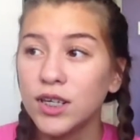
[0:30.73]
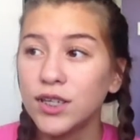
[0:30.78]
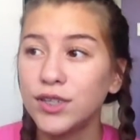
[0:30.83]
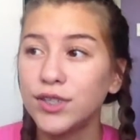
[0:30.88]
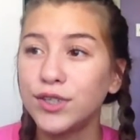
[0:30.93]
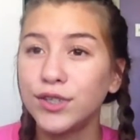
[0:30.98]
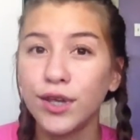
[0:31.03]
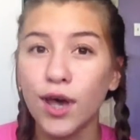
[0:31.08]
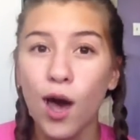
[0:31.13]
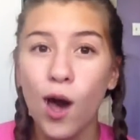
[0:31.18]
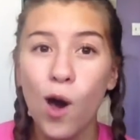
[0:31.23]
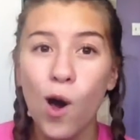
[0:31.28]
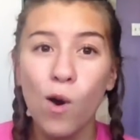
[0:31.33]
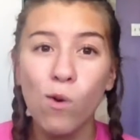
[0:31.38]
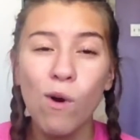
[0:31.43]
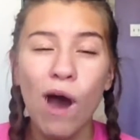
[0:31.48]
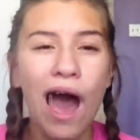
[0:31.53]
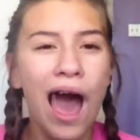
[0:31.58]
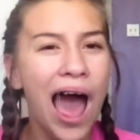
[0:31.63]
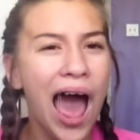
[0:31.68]

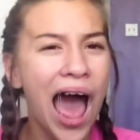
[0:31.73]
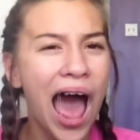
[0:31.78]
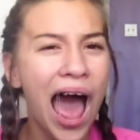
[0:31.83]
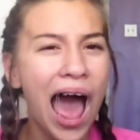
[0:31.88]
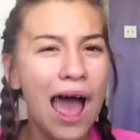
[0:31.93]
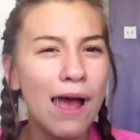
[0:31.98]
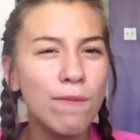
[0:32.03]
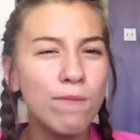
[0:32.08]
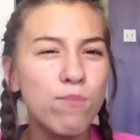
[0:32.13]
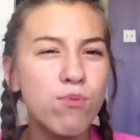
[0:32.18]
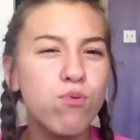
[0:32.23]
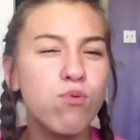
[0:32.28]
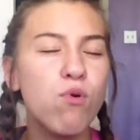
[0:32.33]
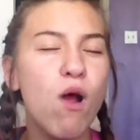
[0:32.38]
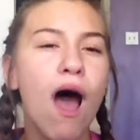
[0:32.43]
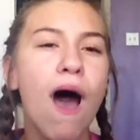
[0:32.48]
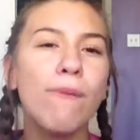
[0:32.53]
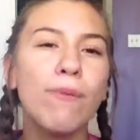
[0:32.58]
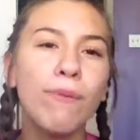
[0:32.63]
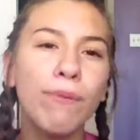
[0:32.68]
So I'm
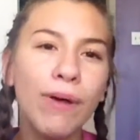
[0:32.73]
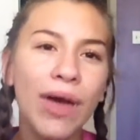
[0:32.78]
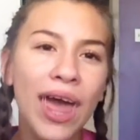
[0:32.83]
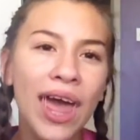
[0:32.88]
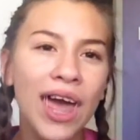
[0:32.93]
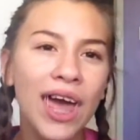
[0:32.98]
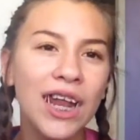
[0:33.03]
probably